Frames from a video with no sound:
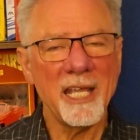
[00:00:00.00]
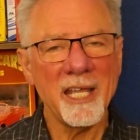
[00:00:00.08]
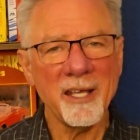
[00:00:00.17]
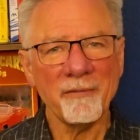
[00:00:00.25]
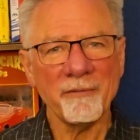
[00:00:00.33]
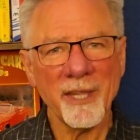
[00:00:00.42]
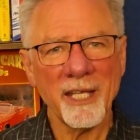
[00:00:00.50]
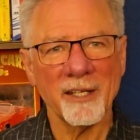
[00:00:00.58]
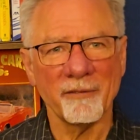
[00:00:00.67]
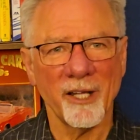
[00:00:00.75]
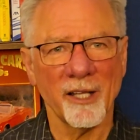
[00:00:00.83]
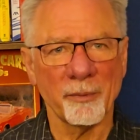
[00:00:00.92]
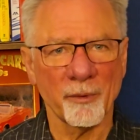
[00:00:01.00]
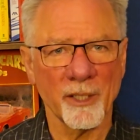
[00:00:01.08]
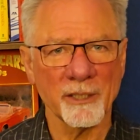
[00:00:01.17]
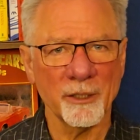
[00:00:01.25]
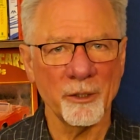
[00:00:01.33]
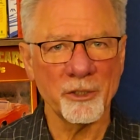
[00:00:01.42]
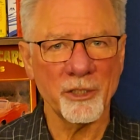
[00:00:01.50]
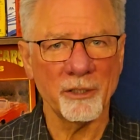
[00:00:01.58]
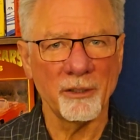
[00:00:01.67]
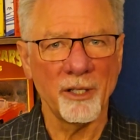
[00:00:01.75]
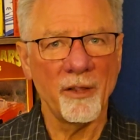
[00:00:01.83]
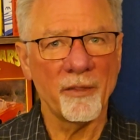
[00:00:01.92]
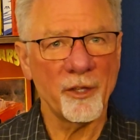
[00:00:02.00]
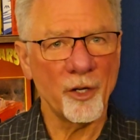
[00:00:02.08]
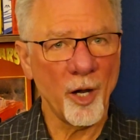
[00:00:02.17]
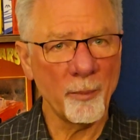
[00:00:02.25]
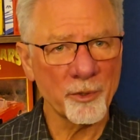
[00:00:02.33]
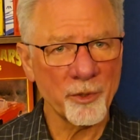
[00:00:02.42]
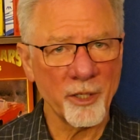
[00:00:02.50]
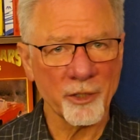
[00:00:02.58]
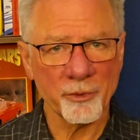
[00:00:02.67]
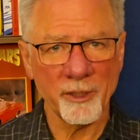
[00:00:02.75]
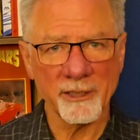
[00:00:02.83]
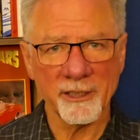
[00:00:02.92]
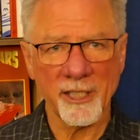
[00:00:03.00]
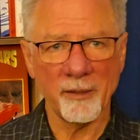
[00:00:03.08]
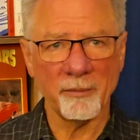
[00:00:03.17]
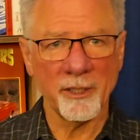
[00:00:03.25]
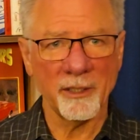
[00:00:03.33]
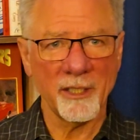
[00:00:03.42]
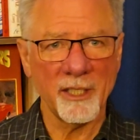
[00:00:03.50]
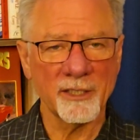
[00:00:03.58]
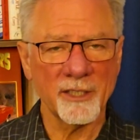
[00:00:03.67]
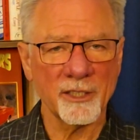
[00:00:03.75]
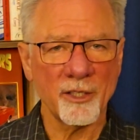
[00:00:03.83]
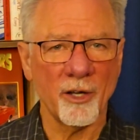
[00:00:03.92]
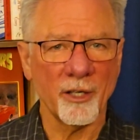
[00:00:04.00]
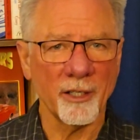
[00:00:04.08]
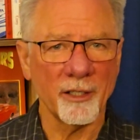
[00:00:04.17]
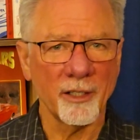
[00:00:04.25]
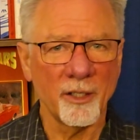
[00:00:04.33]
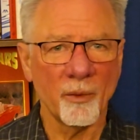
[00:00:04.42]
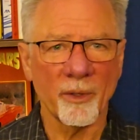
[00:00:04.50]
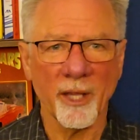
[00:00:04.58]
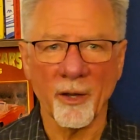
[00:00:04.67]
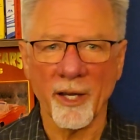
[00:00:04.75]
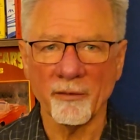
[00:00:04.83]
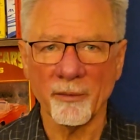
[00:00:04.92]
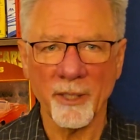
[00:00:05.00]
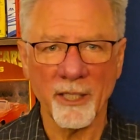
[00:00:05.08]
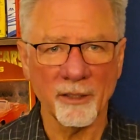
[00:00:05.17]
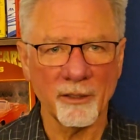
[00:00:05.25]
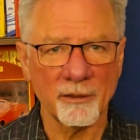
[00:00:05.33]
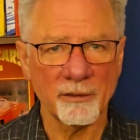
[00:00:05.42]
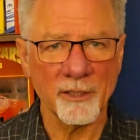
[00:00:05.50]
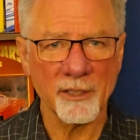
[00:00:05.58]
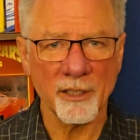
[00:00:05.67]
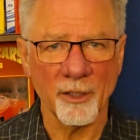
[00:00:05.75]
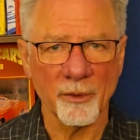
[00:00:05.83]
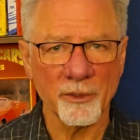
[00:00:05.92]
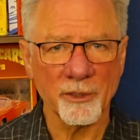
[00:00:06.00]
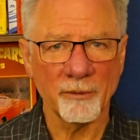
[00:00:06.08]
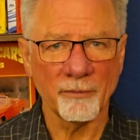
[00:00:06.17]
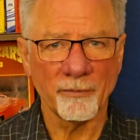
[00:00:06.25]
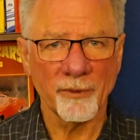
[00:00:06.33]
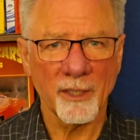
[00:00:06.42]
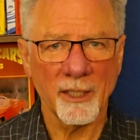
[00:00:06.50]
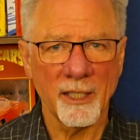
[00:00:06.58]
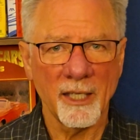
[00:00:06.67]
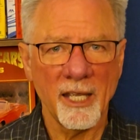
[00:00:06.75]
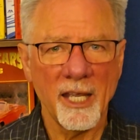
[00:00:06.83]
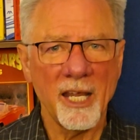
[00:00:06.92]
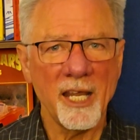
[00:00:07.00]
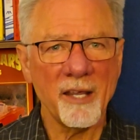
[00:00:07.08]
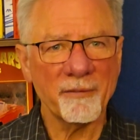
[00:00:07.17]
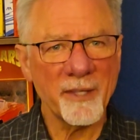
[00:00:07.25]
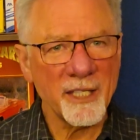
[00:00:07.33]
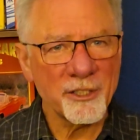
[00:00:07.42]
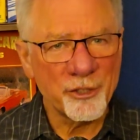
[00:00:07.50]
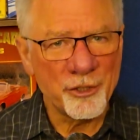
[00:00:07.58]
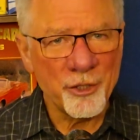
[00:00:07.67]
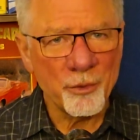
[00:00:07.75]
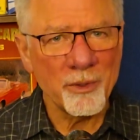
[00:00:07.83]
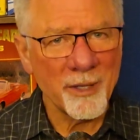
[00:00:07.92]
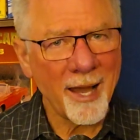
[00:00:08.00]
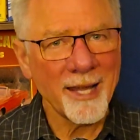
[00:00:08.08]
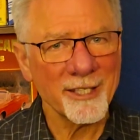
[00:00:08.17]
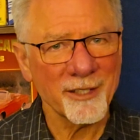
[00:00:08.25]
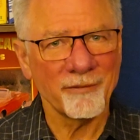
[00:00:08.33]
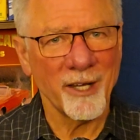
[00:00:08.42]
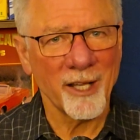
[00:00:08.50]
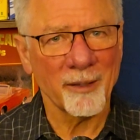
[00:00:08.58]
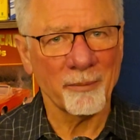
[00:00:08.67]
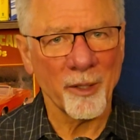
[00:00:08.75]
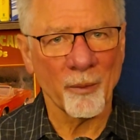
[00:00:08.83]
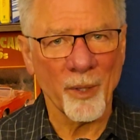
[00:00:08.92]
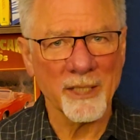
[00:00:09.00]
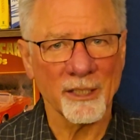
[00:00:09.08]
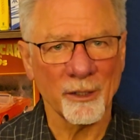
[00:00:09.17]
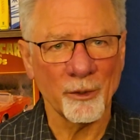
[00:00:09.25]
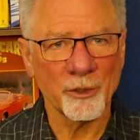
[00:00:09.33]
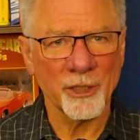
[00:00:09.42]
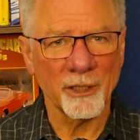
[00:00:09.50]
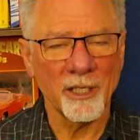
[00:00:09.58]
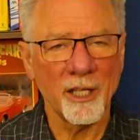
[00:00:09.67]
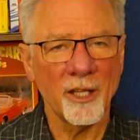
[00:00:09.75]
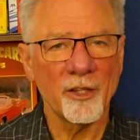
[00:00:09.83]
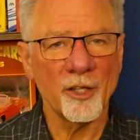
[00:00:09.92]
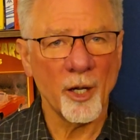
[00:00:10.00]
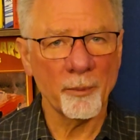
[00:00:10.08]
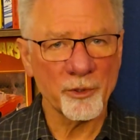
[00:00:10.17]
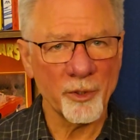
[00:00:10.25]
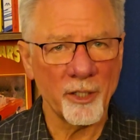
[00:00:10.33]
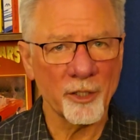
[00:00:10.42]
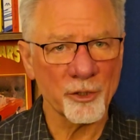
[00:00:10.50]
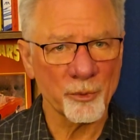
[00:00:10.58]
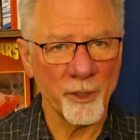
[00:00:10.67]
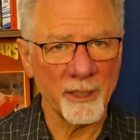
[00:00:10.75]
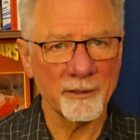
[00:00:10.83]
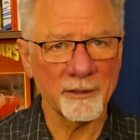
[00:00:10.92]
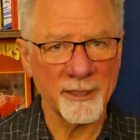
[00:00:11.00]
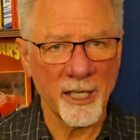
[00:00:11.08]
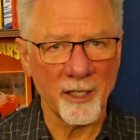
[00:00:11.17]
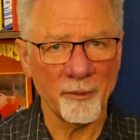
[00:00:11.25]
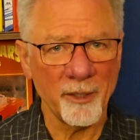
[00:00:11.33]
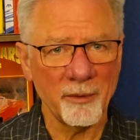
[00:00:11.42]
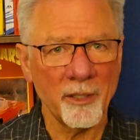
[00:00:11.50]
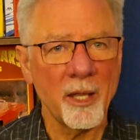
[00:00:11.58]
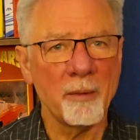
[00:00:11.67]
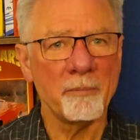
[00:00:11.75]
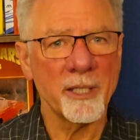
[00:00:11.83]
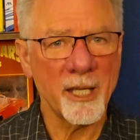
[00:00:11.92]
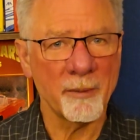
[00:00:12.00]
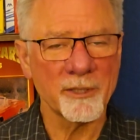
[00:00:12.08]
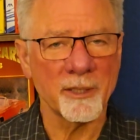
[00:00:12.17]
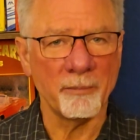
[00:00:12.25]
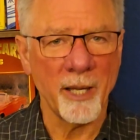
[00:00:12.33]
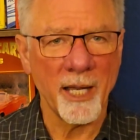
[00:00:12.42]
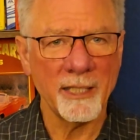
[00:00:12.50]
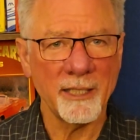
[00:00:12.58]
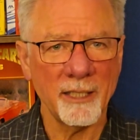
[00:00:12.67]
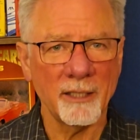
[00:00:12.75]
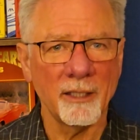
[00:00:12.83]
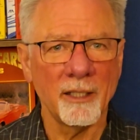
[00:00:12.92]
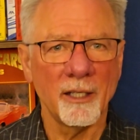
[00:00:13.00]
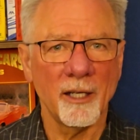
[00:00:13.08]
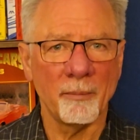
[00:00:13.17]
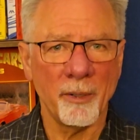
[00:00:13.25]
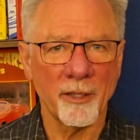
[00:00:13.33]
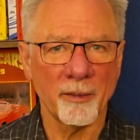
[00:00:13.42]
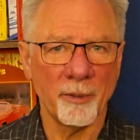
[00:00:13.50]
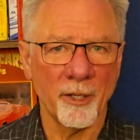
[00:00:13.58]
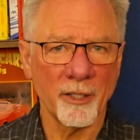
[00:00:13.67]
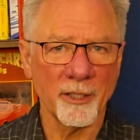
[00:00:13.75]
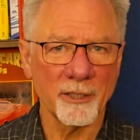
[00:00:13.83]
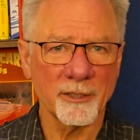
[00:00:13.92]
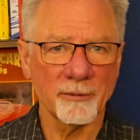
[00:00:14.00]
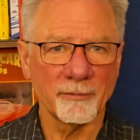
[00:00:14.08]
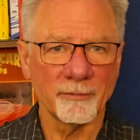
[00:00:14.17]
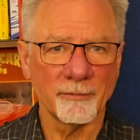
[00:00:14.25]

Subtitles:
If they develop a resolution, the arbitrator's written statement is discarded without ever being disclosed. If they do not develop a resolution, the arbitrator's written settlement becomes the binding upon the parties.